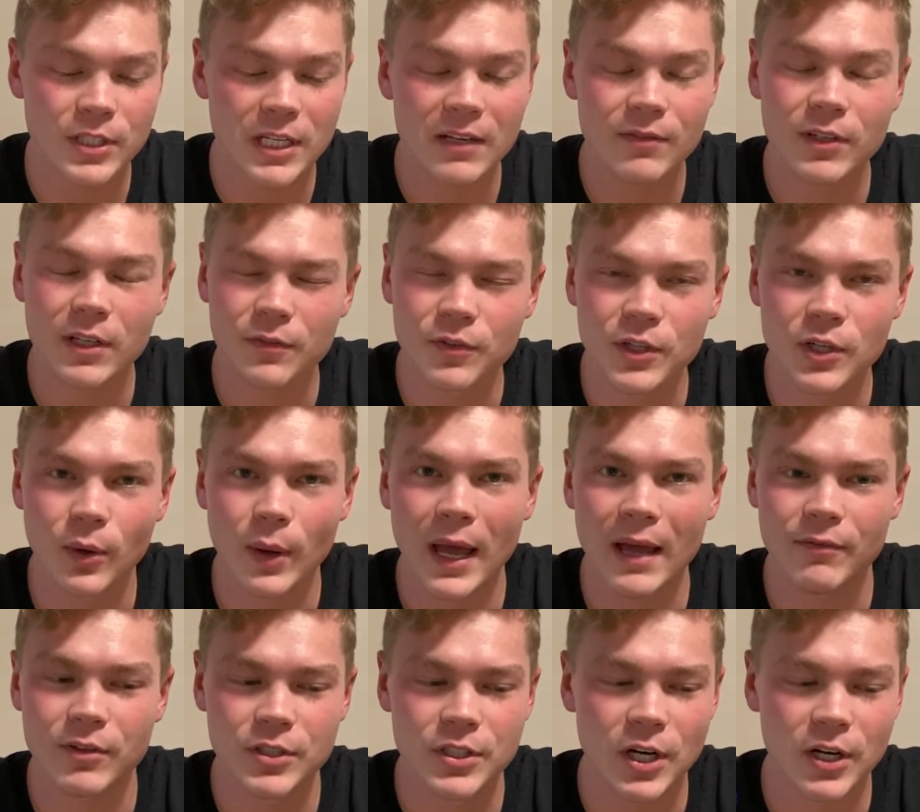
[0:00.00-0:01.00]
even if you don't have
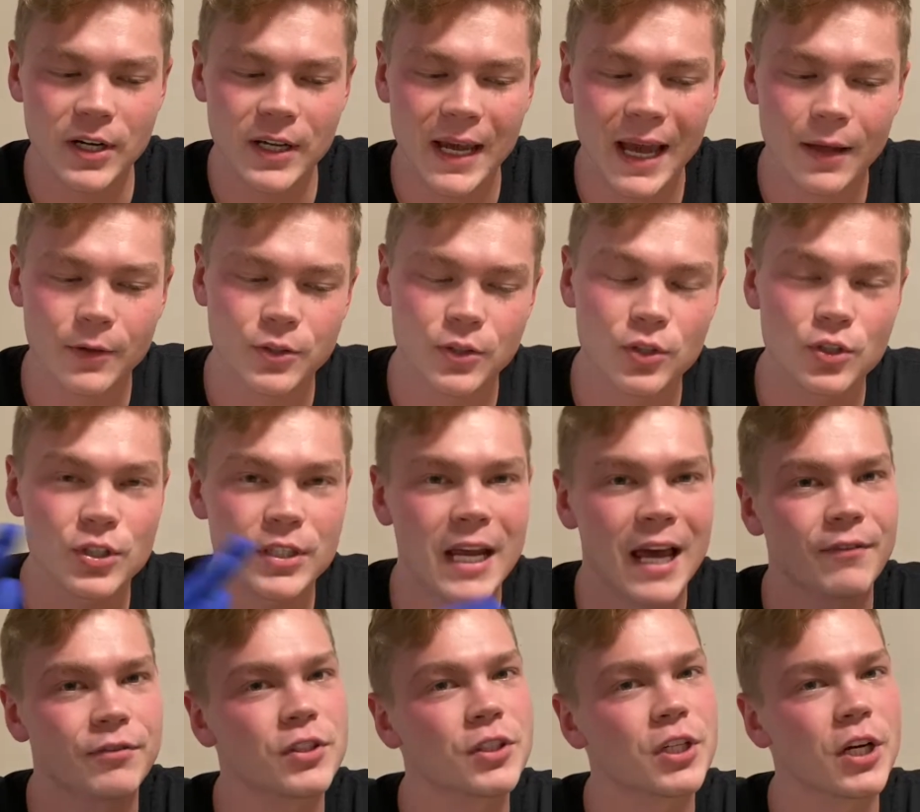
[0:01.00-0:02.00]
a dirty house, you just
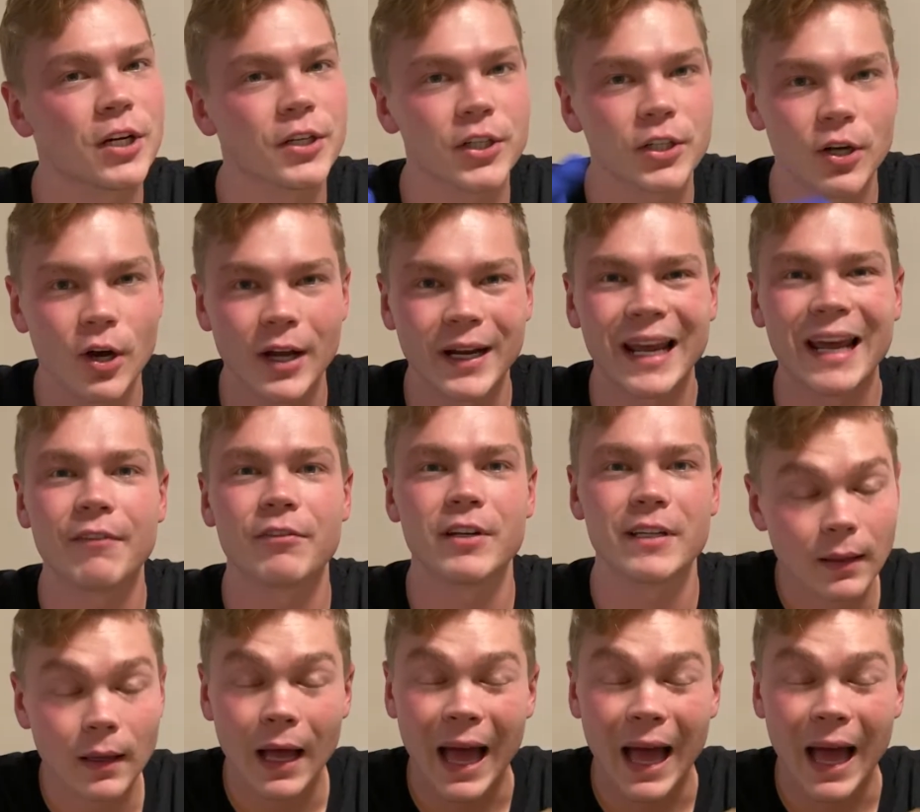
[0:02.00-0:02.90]
have to turn it on every day.